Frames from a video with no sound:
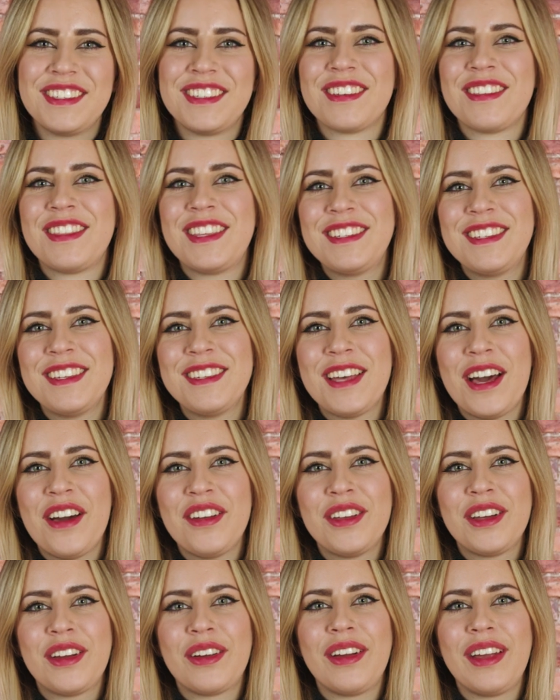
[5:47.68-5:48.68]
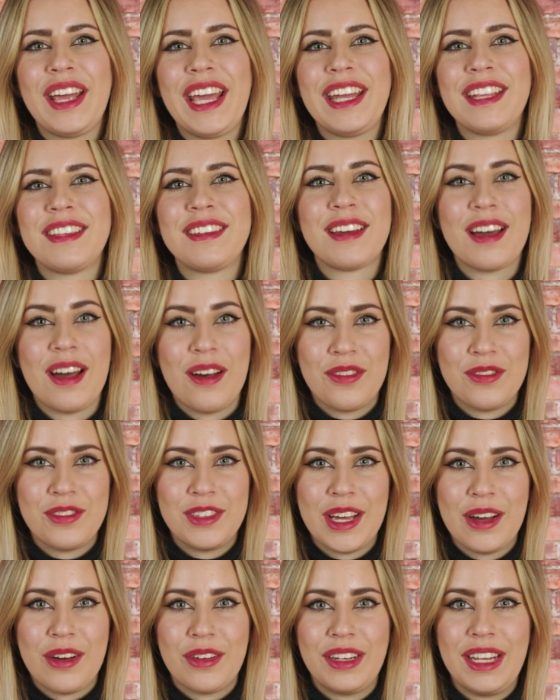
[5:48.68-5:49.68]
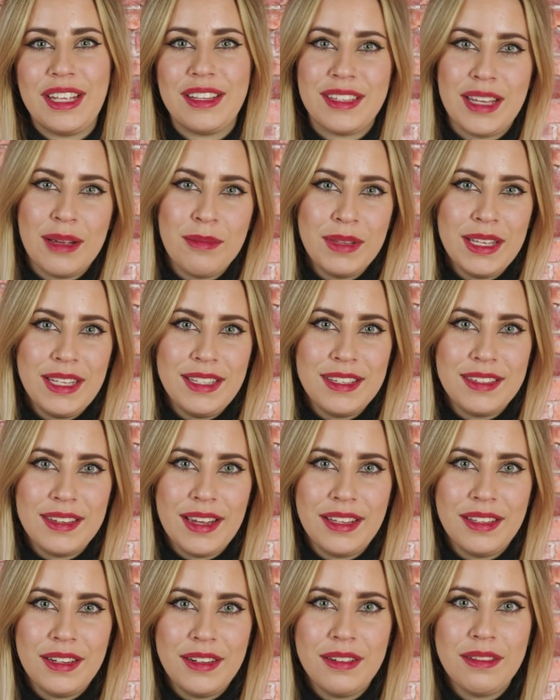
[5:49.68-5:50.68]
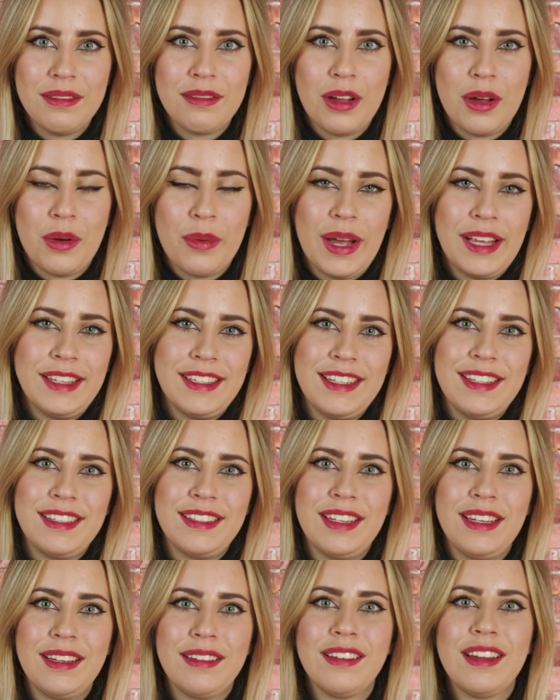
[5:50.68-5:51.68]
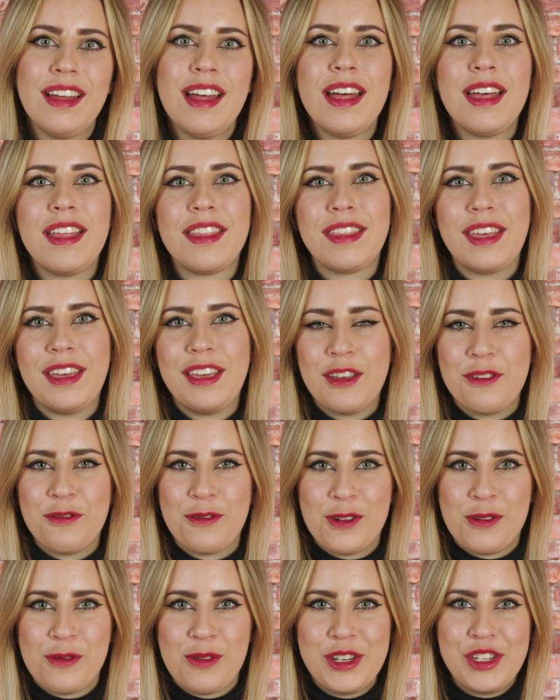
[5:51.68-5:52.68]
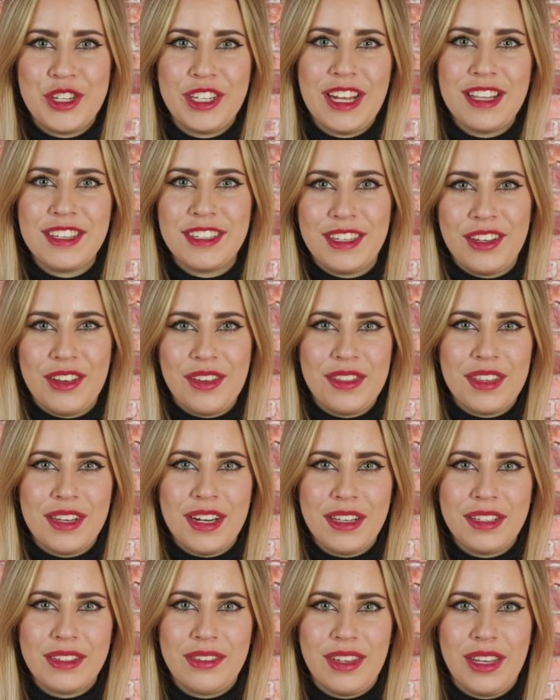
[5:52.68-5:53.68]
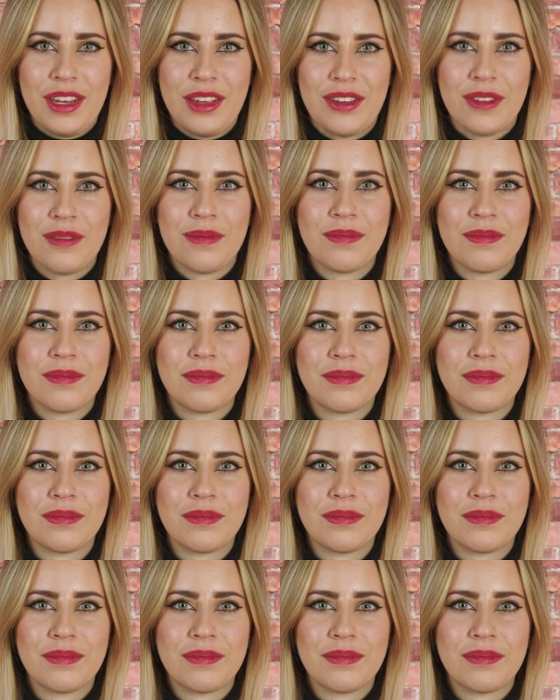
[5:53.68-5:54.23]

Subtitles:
So this is how you create Countdown in Template Designer. Quite easy. Thank you for watching and see you in the next video.